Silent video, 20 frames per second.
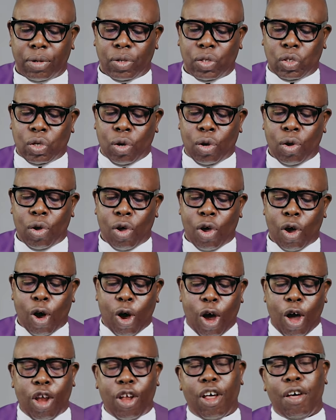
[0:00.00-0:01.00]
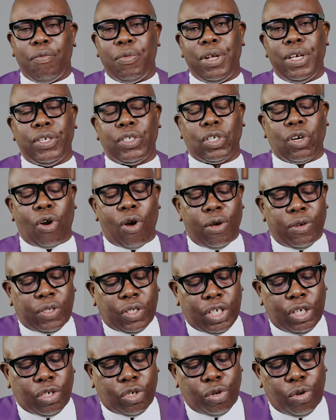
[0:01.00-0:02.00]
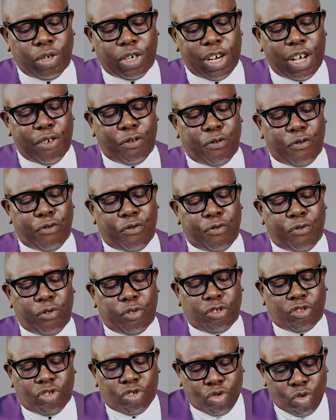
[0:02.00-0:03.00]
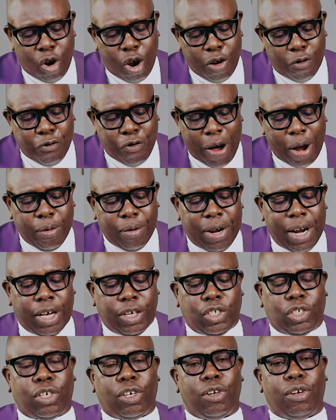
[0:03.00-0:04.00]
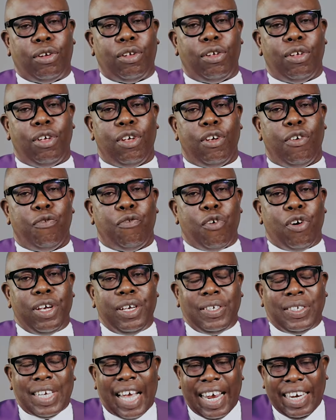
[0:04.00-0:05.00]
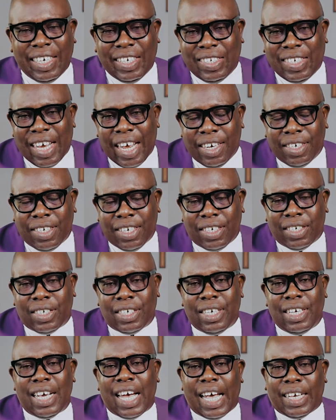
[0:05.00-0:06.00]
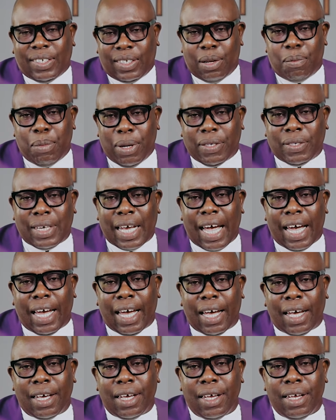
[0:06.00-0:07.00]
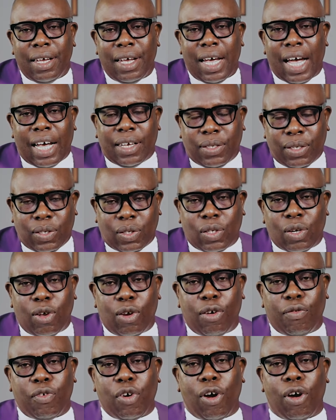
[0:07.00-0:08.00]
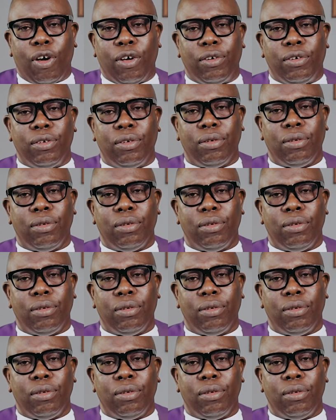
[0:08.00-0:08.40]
So all of these constitute a strong foundation for his identity as the Messiah, as the Son of God.